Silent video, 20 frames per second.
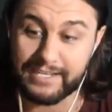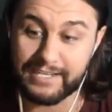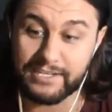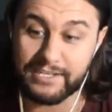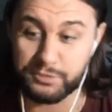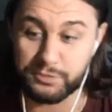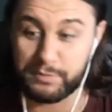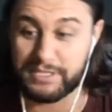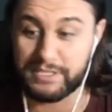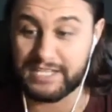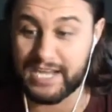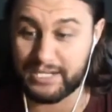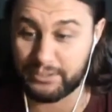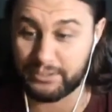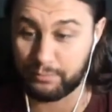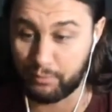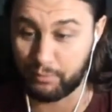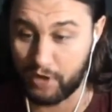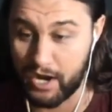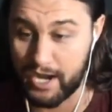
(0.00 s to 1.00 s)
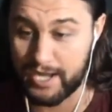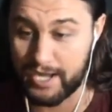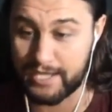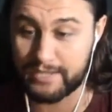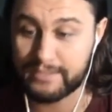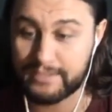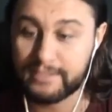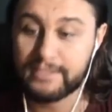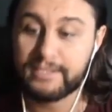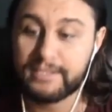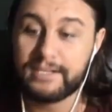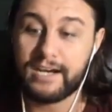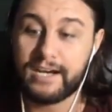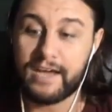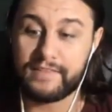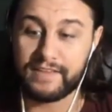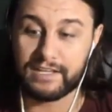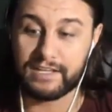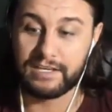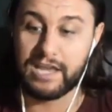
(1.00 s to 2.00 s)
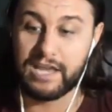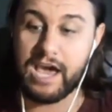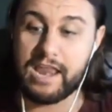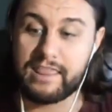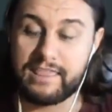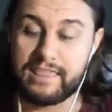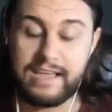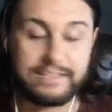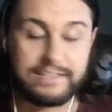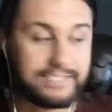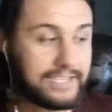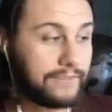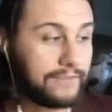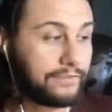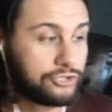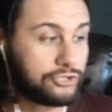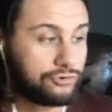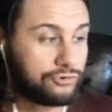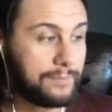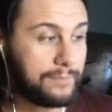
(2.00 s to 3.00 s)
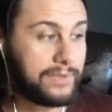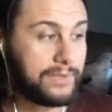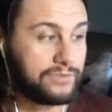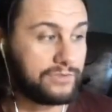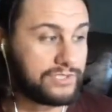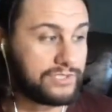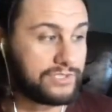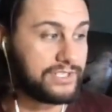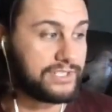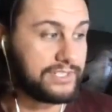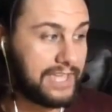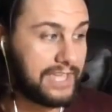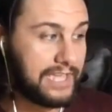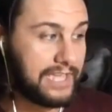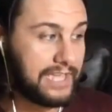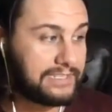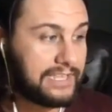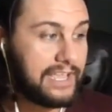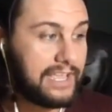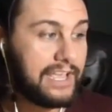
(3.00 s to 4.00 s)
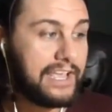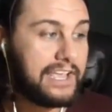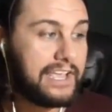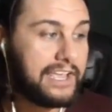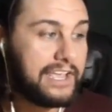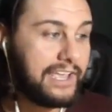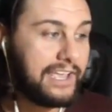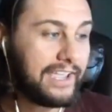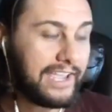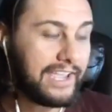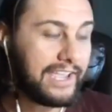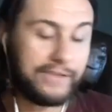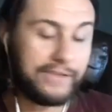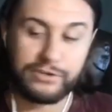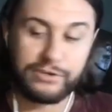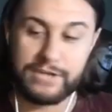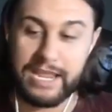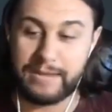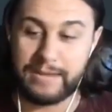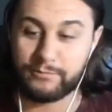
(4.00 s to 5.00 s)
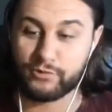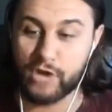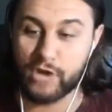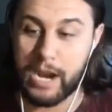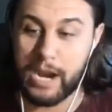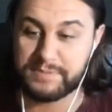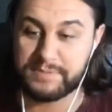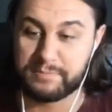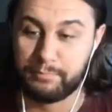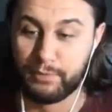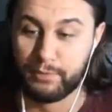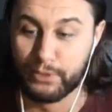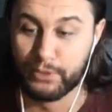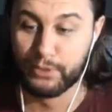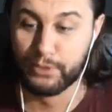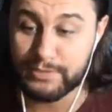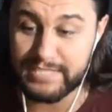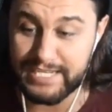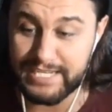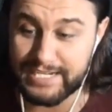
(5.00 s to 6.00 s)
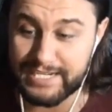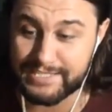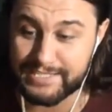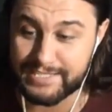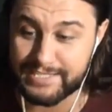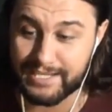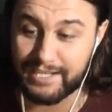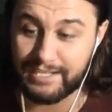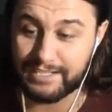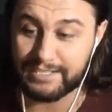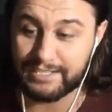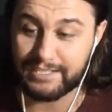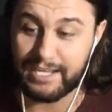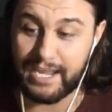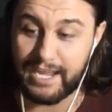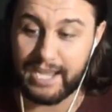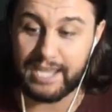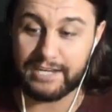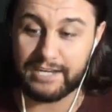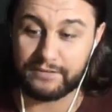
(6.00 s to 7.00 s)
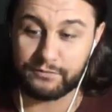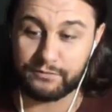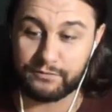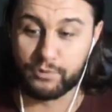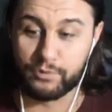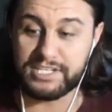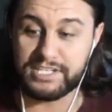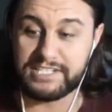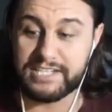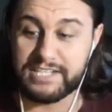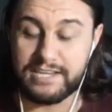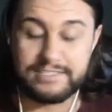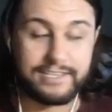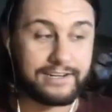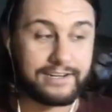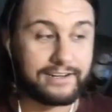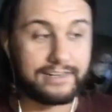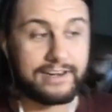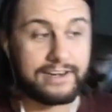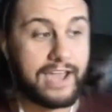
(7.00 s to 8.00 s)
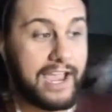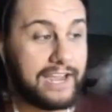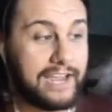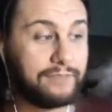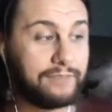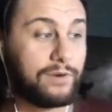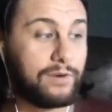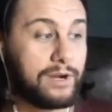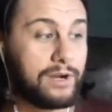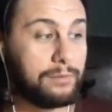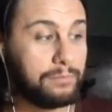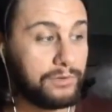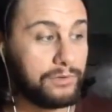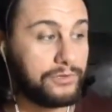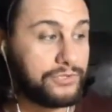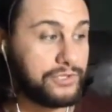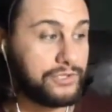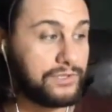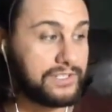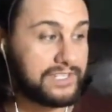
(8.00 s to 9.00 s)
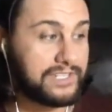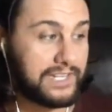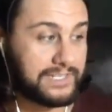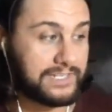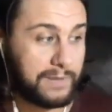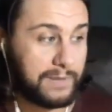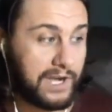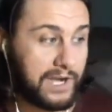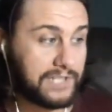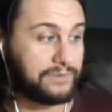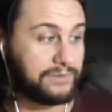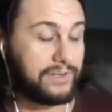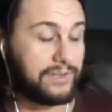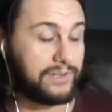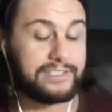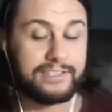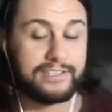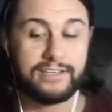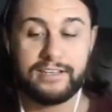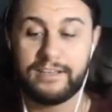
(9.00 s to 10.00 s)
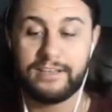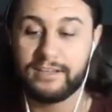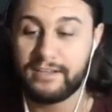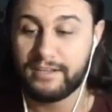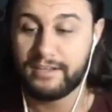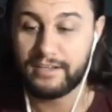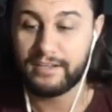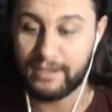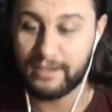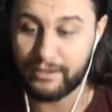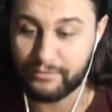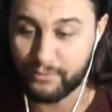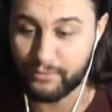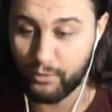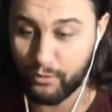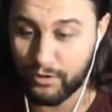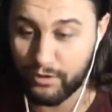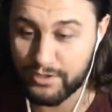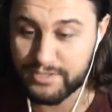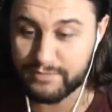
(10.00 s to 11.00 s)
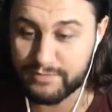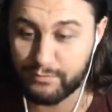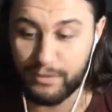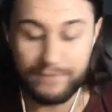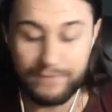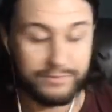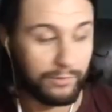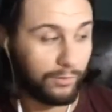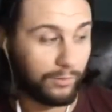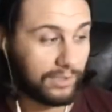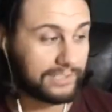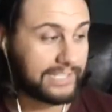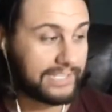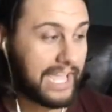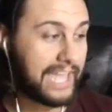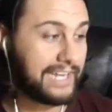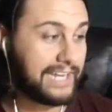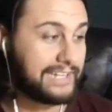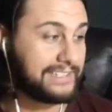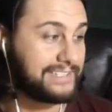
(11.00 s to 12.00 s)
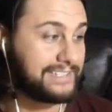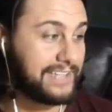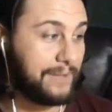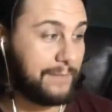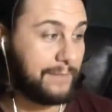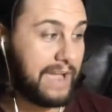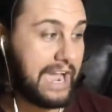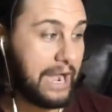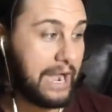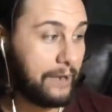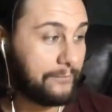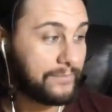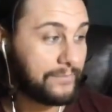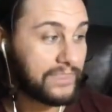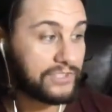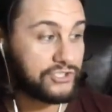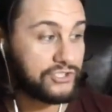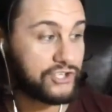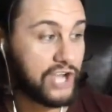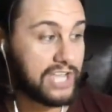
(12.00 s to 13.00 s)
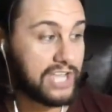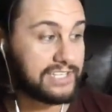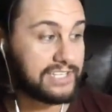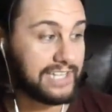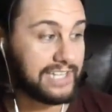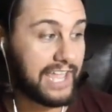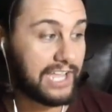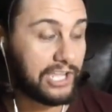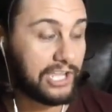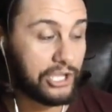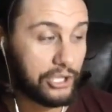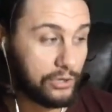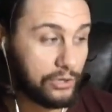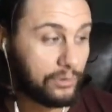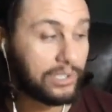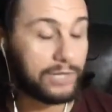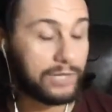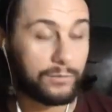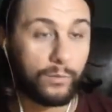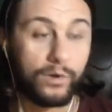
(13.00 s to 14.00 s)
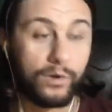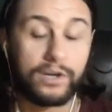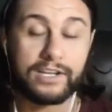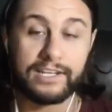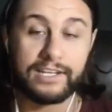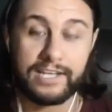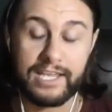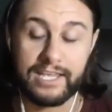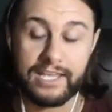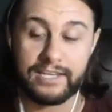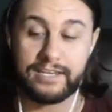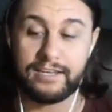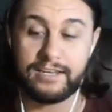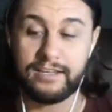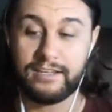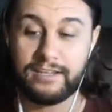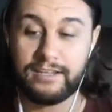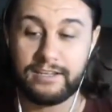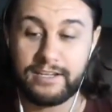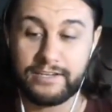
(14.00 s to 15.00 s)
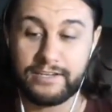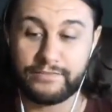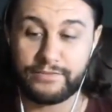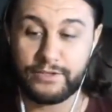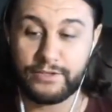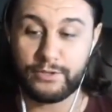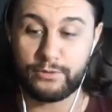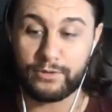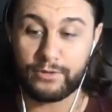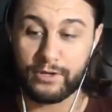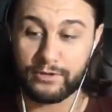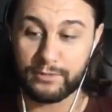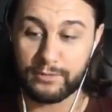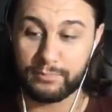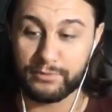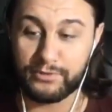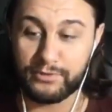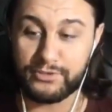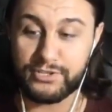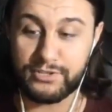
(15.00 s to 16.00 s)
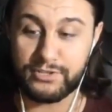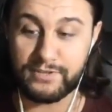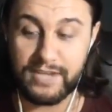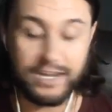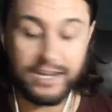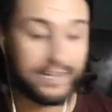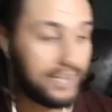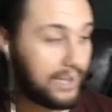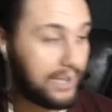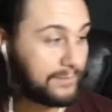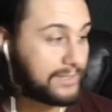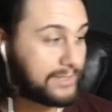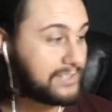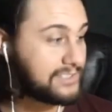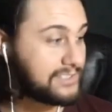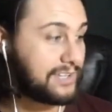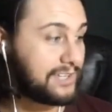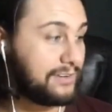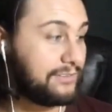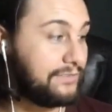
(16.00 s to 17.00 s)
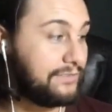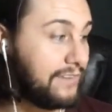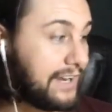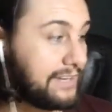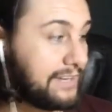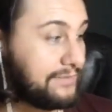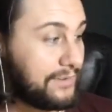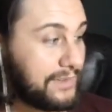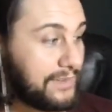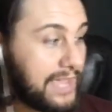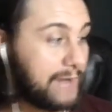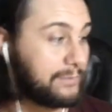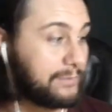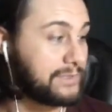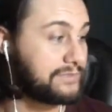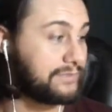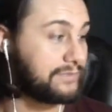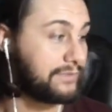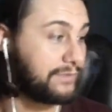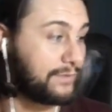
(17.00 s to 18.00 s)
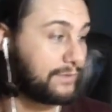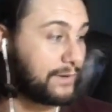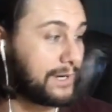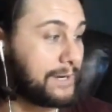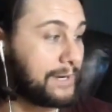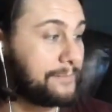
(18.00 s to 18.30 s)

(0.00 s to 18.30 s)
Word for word: It should be Daniel Bryan. I think a lot of that stuff contributes to this. He even name drops Blue Tista. And, of course, he does it on a night where Blue Chew does not sponsor us. Of course, we'll have to work that in somehow, just like you can work it in if you go to BlueChew.com and use the code FIGHTFUL. That one's for free.